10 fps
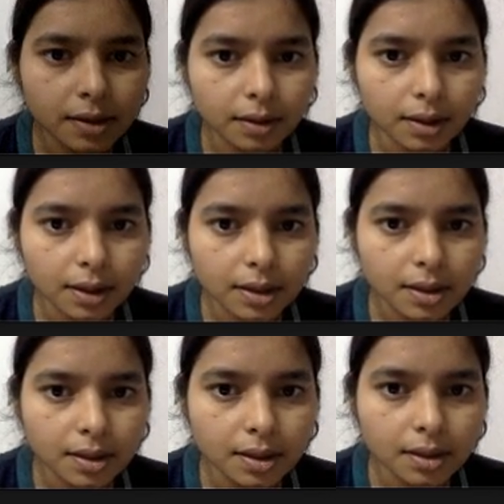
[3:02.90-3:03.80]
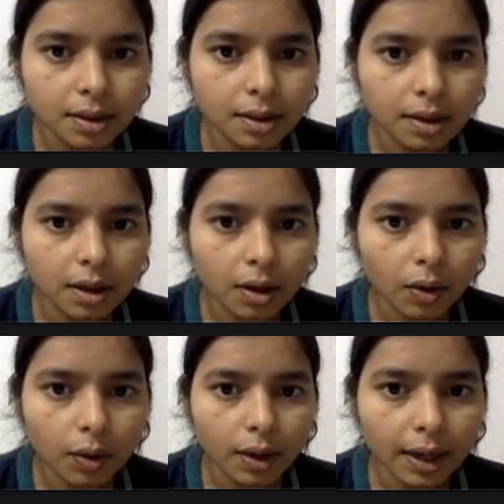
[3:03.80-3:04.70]
this.
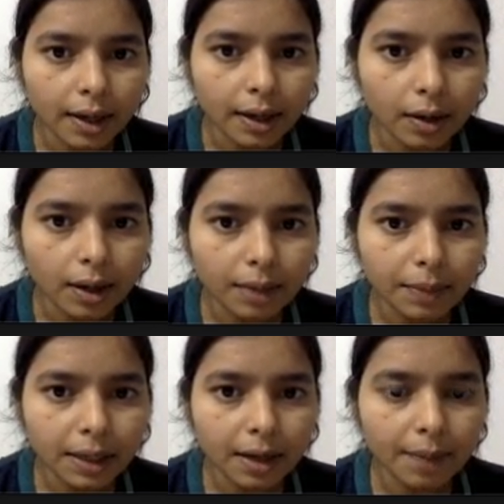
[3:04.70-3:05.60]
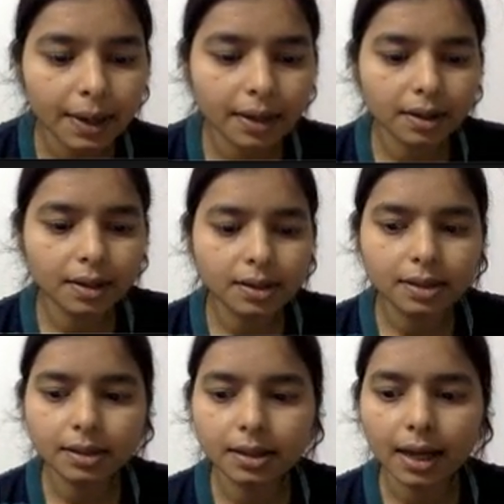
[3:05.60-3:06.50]
Okay, now let me comment this,
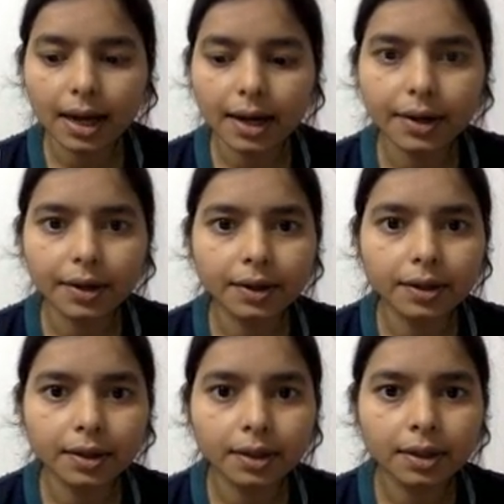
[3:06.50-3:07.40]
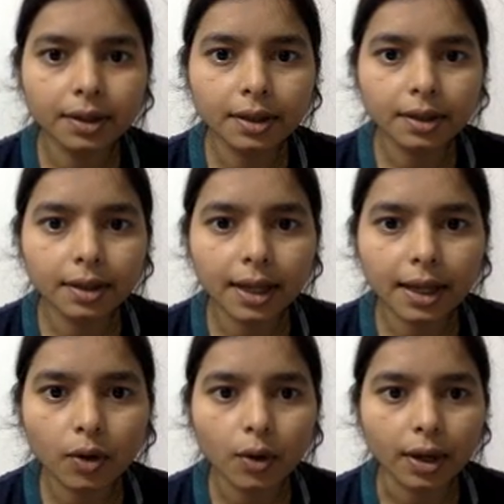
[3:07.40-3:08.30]
and then
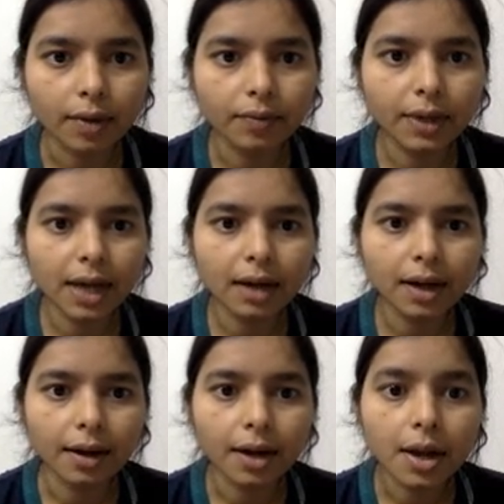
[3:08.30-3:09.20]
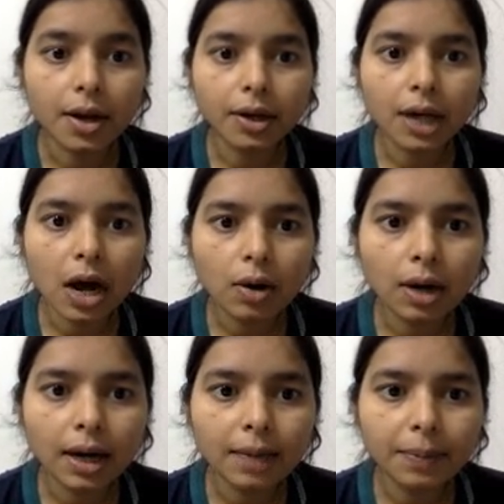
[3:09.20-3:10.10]
okay, we are done. Now
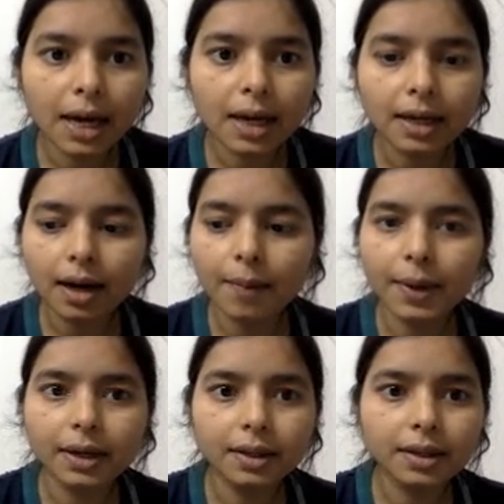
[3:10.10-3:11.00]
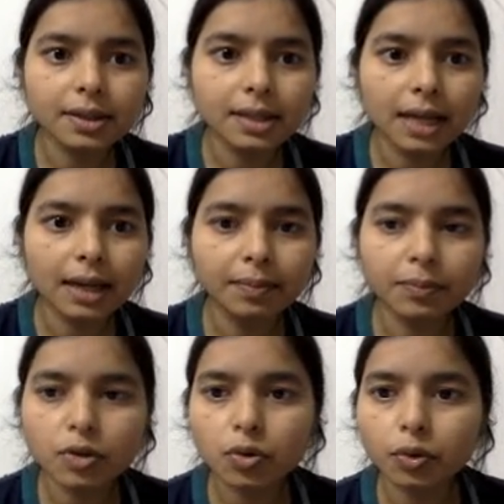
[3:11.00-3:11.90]
let me uncomment this, and let me
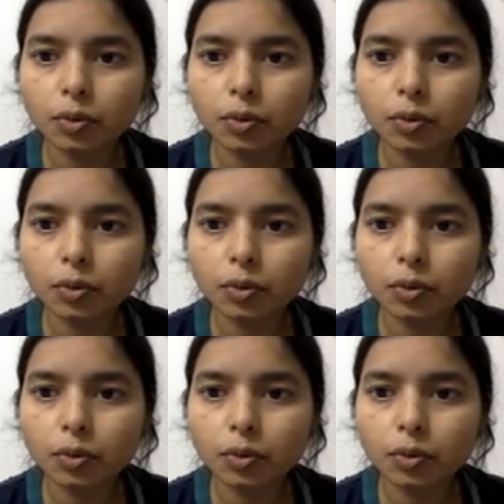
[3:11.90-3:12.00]
show you